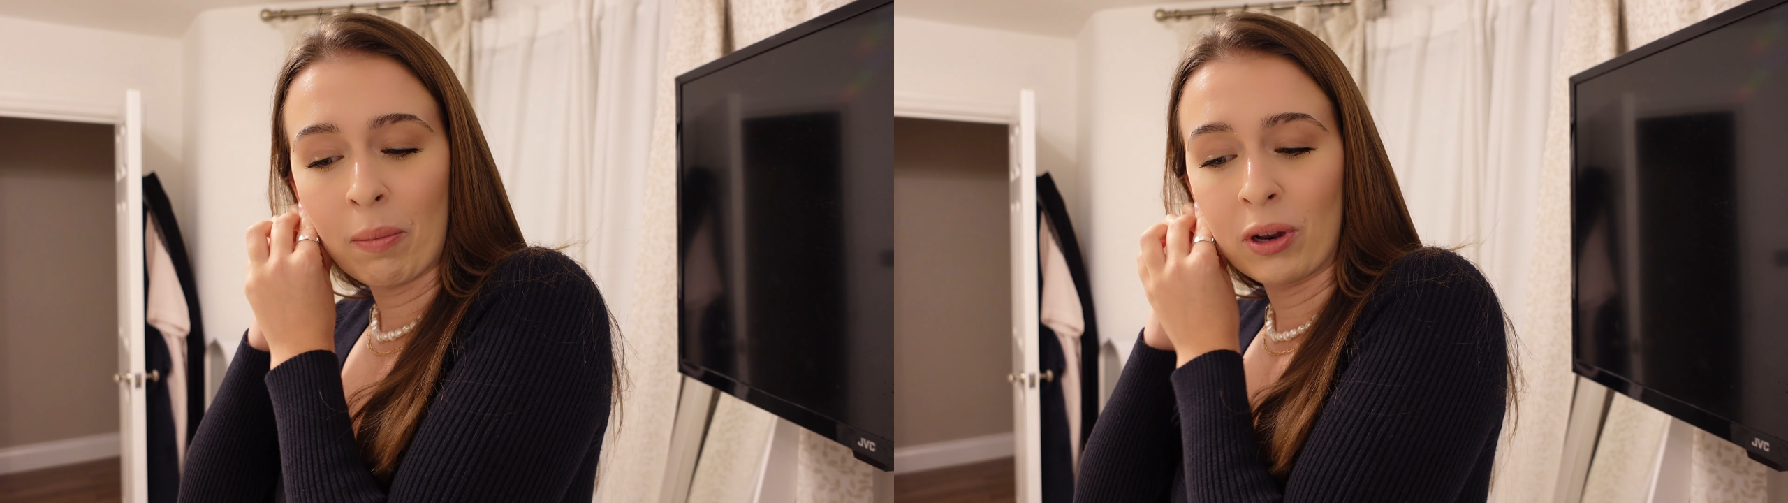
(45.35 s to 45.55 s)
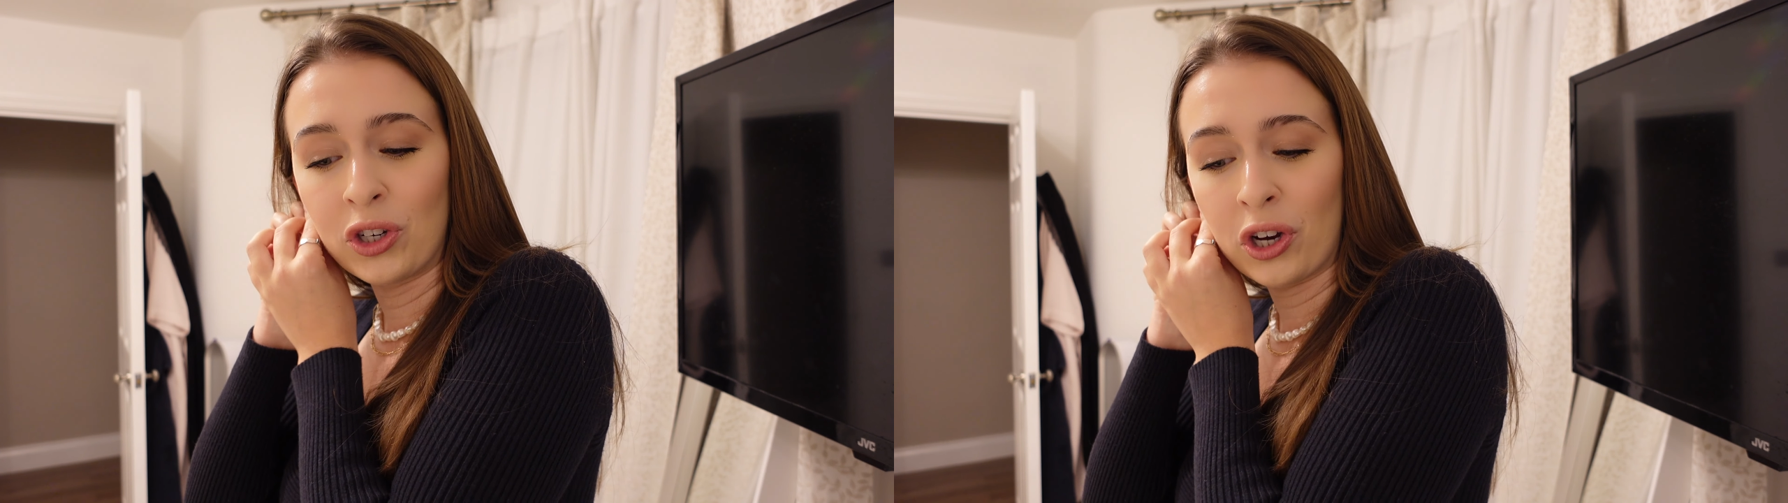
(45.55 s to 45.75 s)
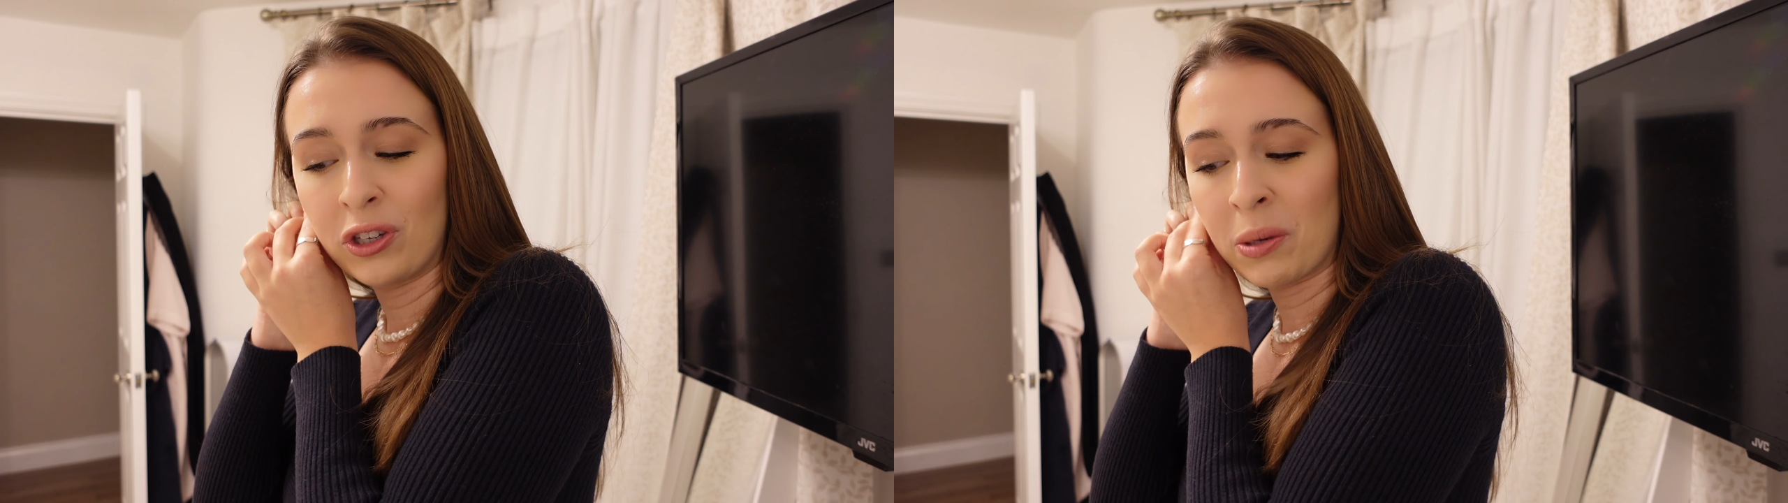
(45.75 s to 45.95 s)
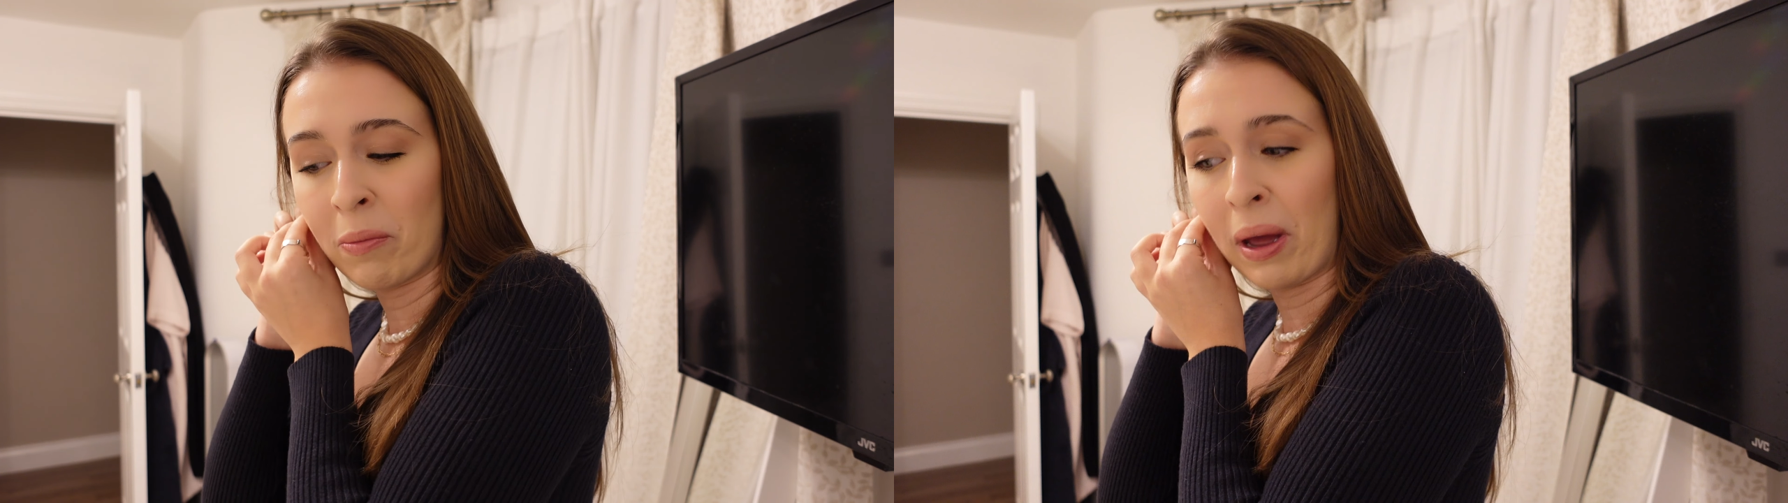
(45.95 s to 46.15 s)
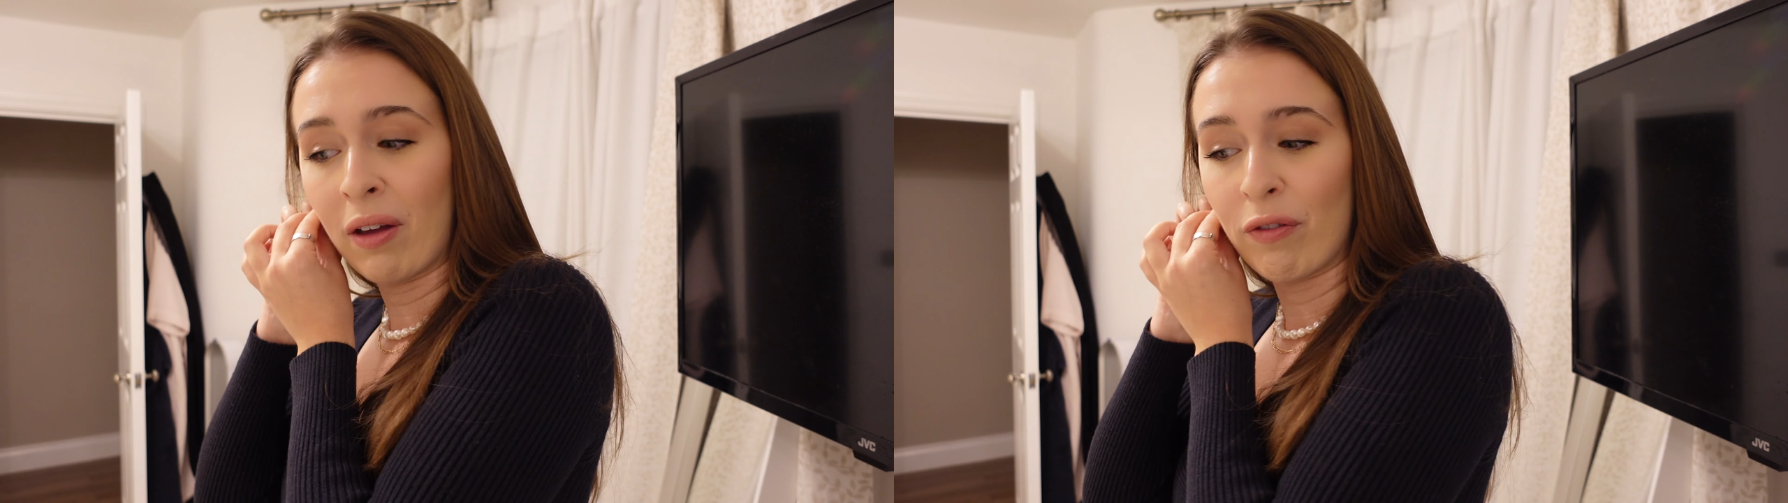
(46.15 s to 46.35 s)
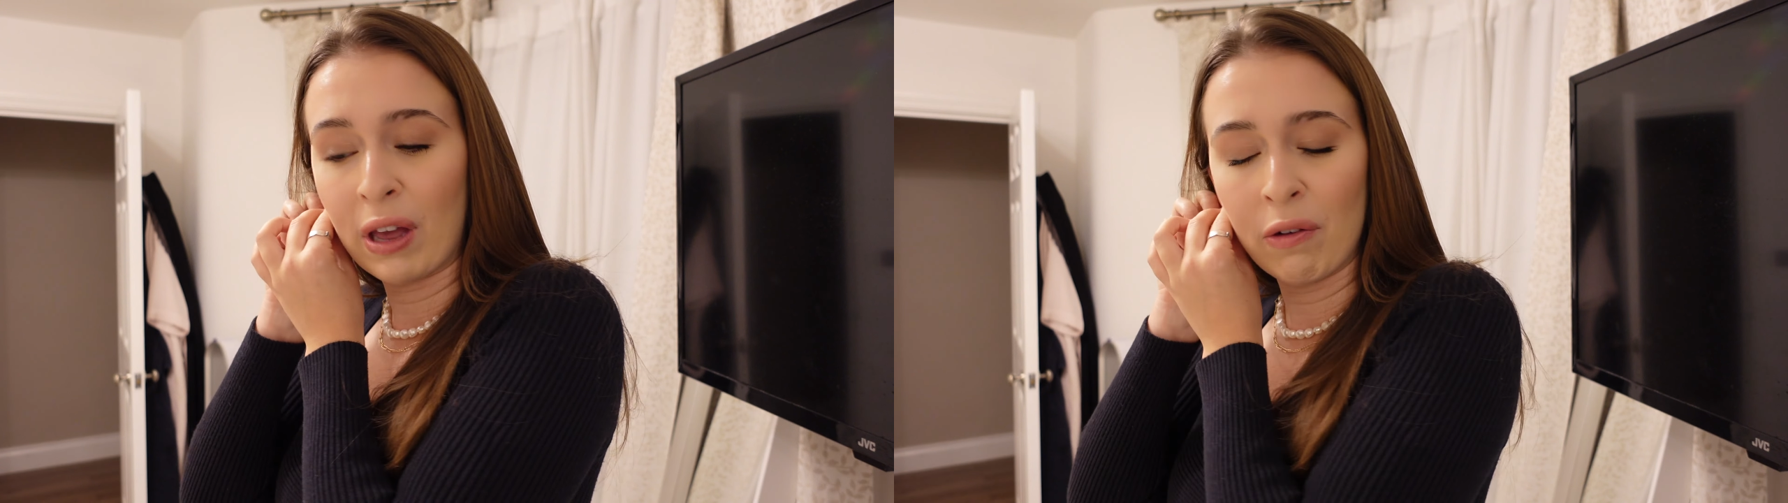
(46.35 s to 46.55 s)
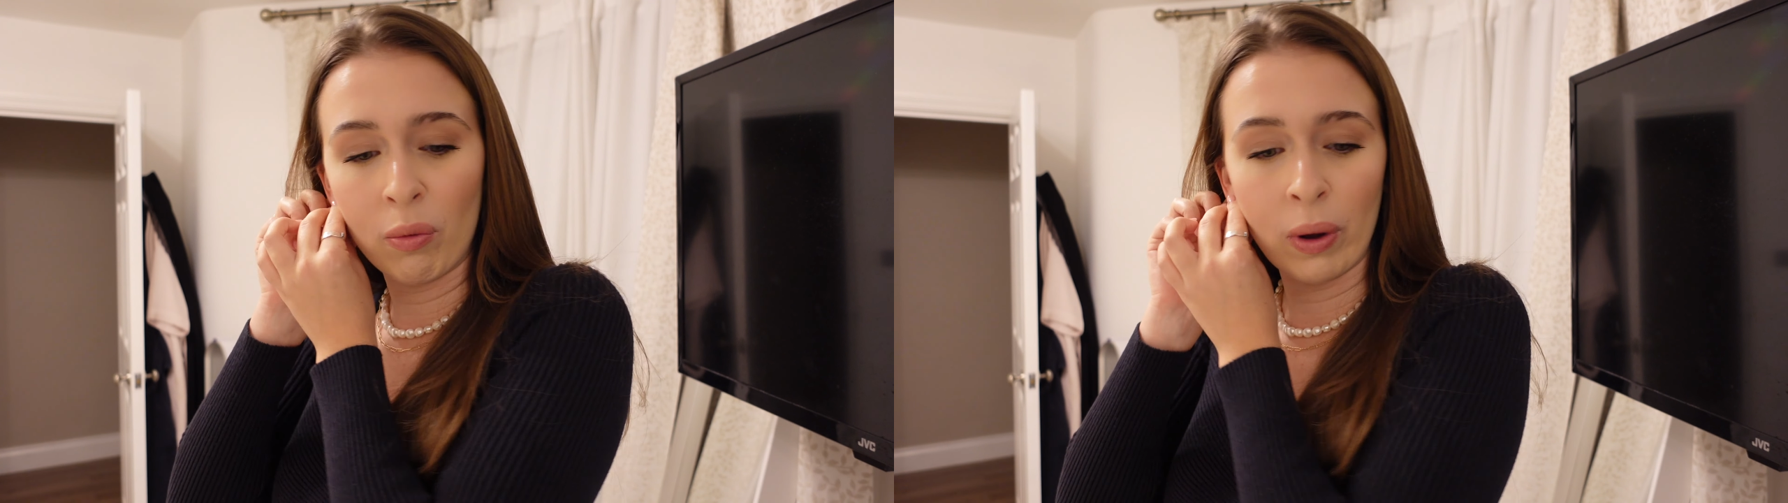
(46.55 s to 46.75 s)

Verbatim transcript: I'm gonna show you some of my favorite